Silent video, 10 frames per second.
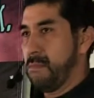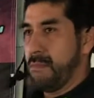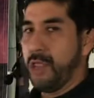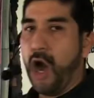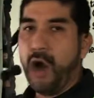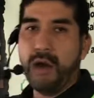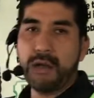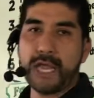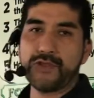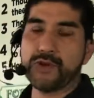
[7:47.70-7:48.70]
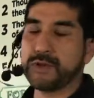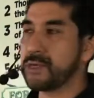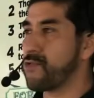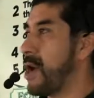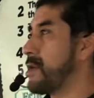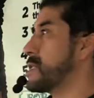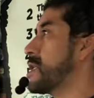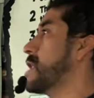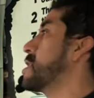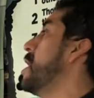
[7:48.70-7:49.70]
No, he turns around and
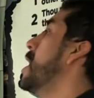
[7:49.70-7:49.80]
says,